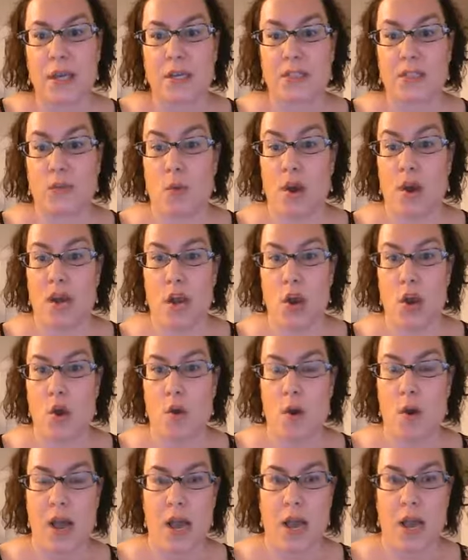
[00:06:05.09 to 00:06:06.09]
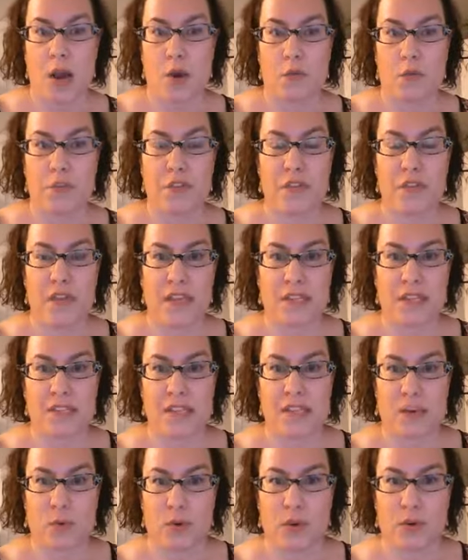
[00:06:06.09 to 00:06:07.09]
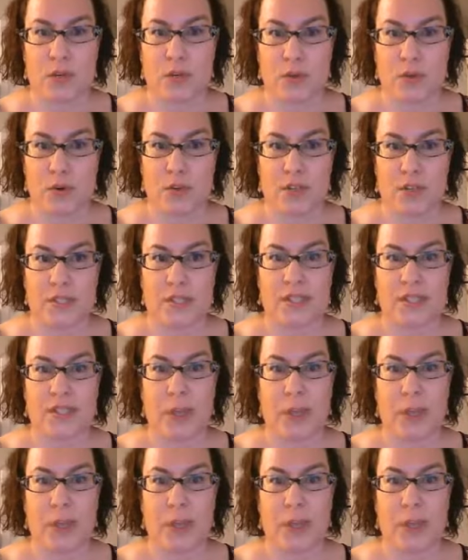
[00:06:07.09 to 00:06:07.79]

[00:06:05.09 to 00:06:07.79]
because they want to know how the things that we're, of course,